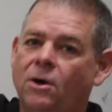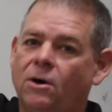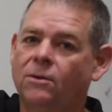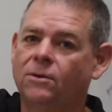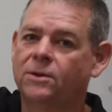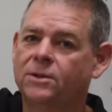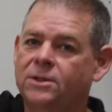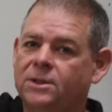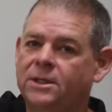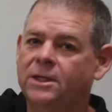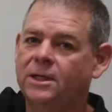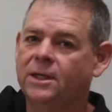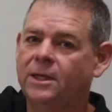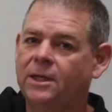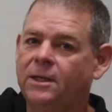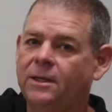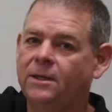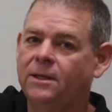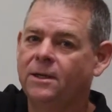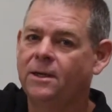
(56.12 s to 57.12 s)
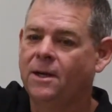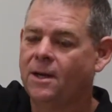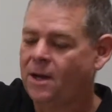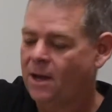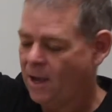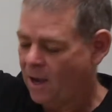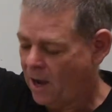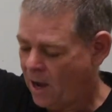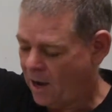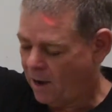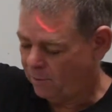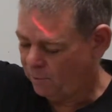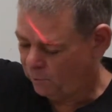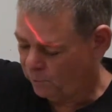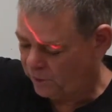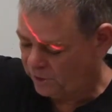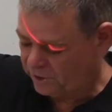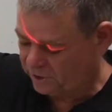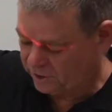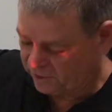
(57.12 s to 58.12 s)
on the ceiling um,
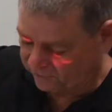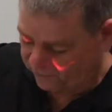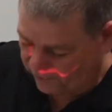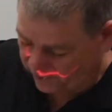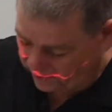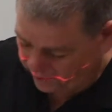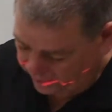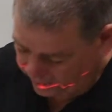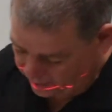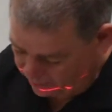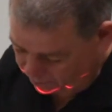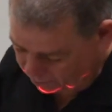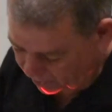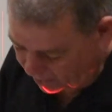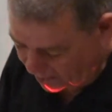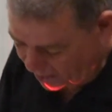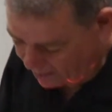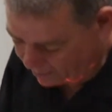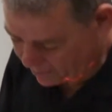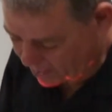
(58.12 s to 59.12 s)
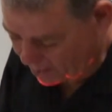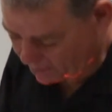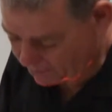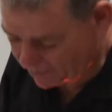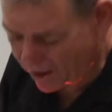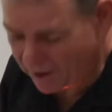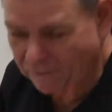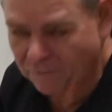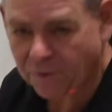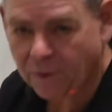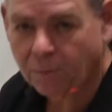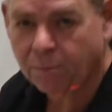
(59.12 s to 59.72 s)
which is vertically plumb above the